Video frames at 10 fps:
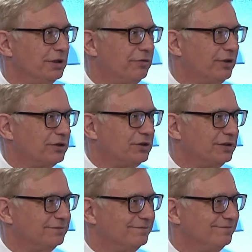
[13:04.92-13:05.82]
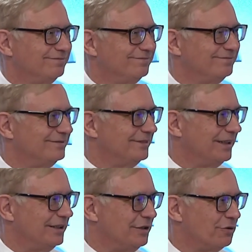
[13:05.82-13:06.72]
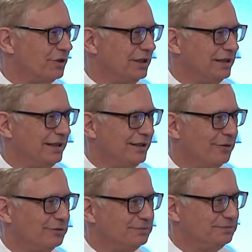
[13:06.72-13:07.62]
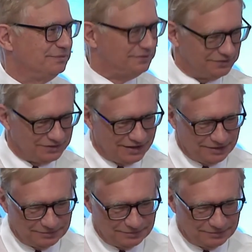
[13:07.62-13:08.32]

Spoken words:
fix it, and usually they don't. So.